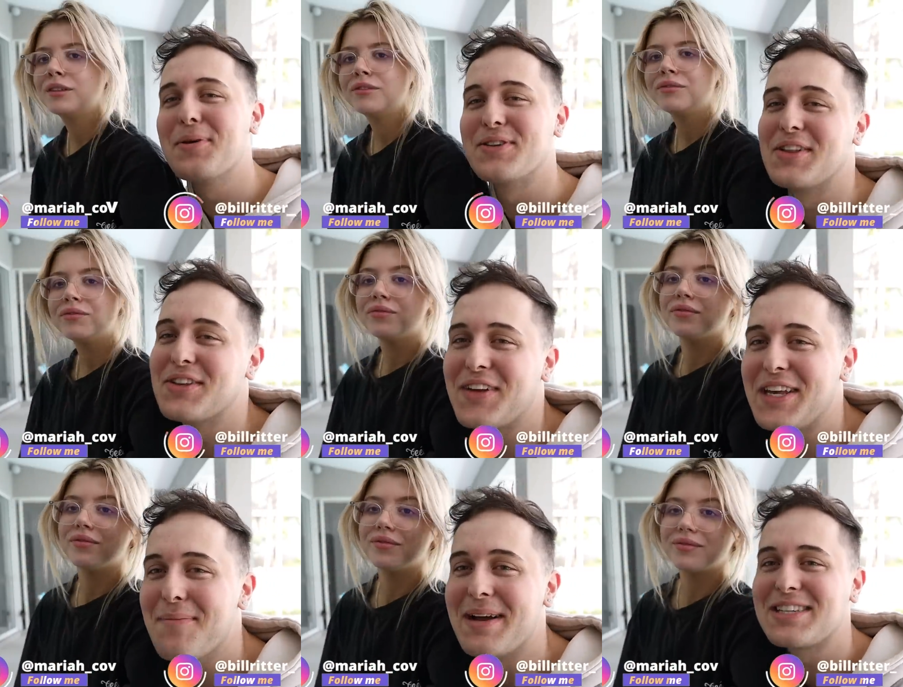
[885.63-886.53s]
Speaker 1: you enjoyed this
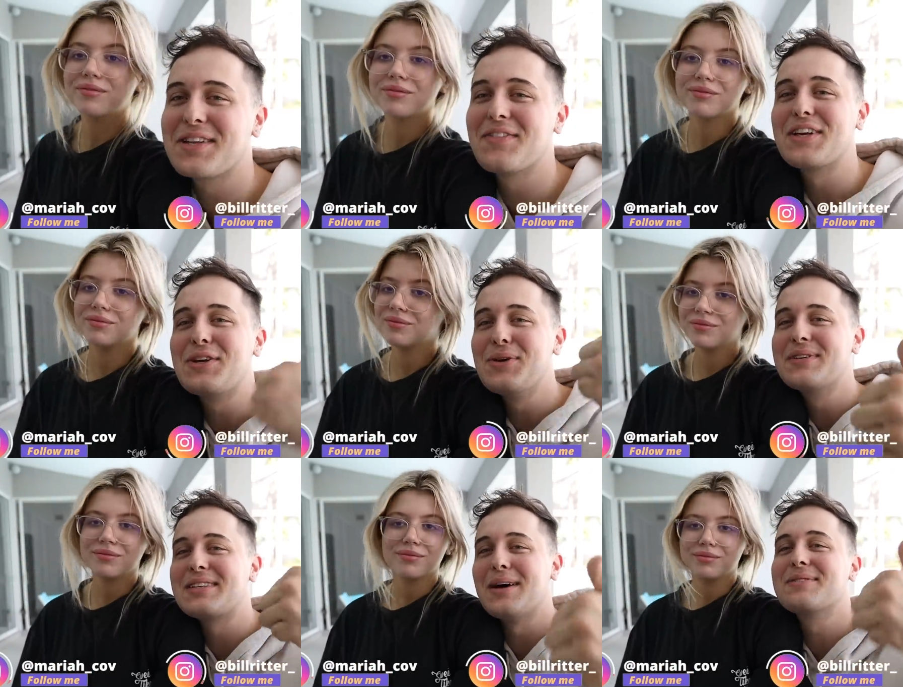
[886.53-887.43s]
video. Make sure to give it a huge
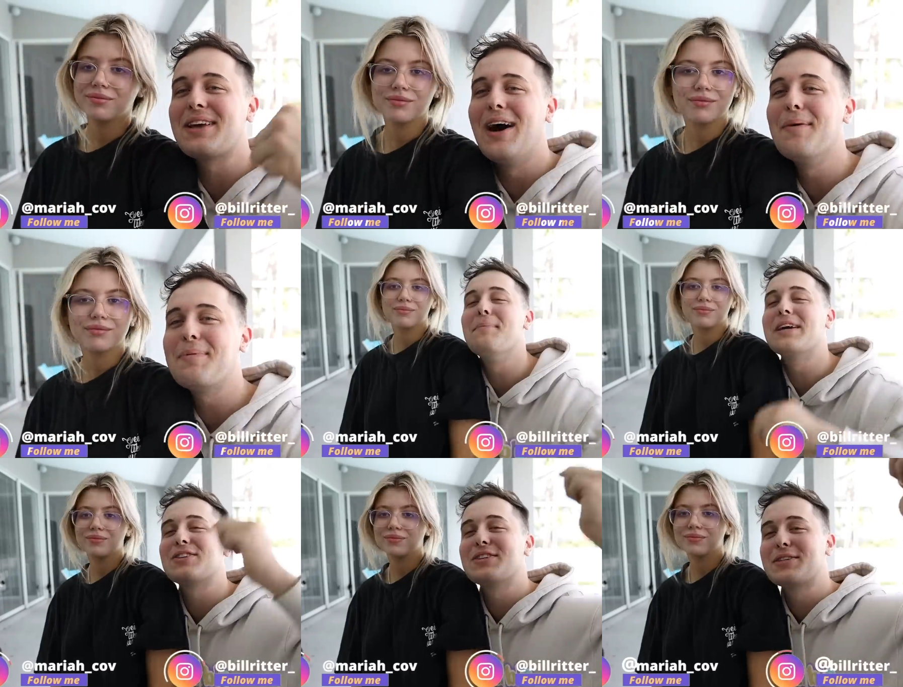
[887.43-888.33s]
thumbs up. Make
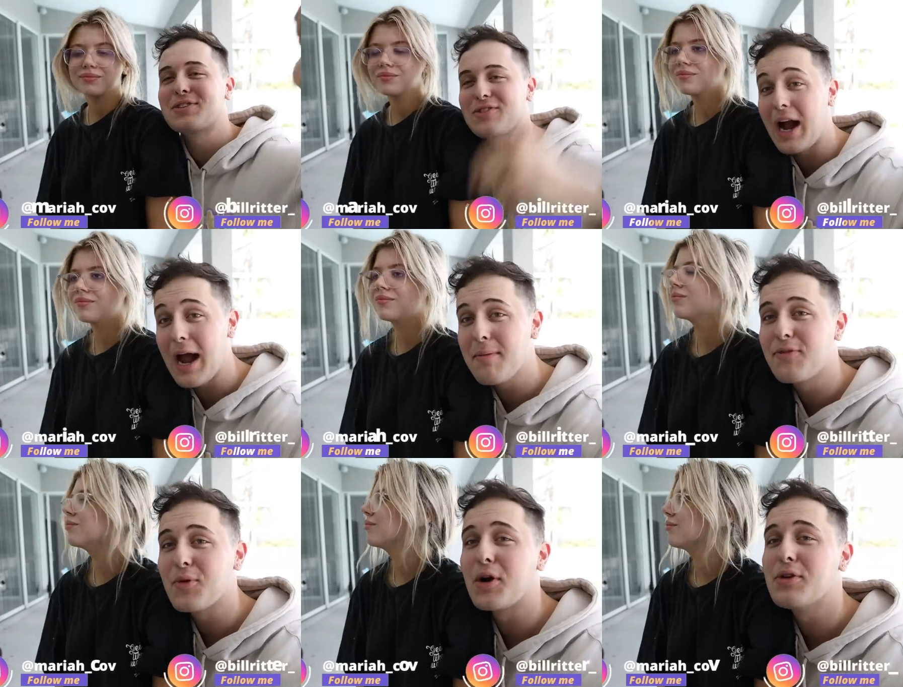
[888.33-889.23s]
sure to subscribe if you are